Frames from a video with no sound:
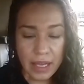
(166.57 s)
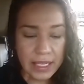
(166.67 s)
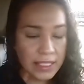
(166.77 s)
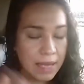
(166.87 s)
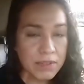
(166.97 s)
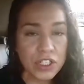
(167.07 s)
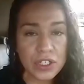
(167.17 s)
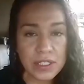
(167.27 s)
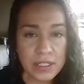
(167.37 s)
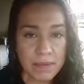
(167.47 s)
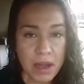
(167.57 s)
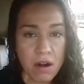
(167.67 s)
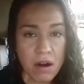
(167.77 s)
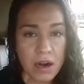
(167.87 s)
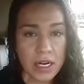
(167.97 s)
accepted Jesus in my
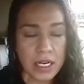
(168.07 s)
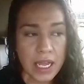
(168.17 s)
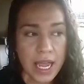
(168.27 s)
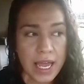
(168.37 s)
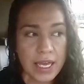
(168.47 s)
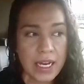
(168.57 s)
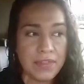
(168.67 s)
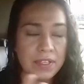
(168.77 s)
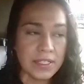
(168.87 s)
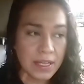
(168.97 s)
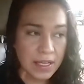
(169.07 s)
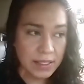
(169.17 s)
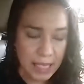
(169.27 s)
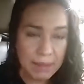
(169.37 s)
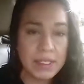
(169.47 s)
heart, and at the
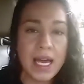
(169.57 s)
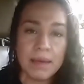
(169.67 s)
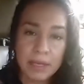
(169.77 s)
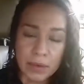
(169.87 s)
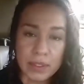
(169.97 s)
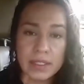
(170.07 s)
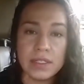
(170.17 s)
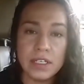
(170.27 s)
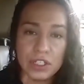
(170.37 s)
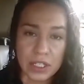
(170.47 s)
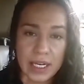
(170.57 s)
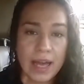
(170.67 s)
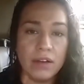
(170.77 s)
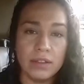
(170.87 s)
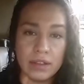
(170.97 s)
same time, he was dishing
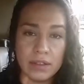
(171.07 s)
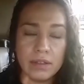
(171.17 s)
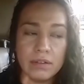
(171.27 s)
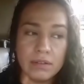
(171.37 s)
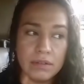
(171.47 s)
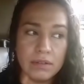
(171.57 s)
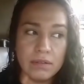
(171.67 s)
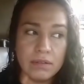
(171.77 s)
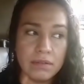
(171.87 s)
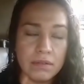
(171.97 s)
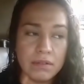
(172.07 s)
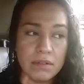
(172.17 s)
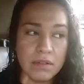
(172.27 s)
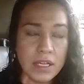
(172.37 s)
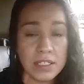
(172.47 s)
out
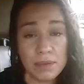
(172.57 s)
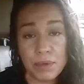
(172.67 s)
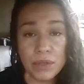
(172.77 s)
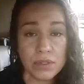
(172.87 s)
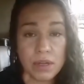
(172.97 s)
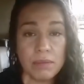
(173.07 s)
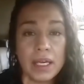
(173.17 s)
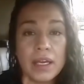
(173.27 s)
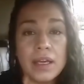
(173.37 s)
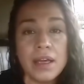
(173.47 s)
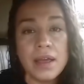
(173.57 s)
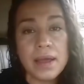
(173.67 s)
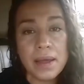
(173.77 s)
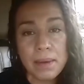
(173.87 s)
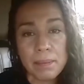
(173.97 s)
his abuse on me.
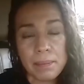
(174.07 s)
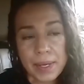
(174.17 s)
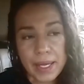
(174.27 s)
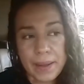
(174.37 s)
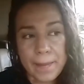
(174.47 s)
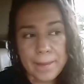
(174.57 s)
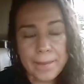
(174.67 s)
But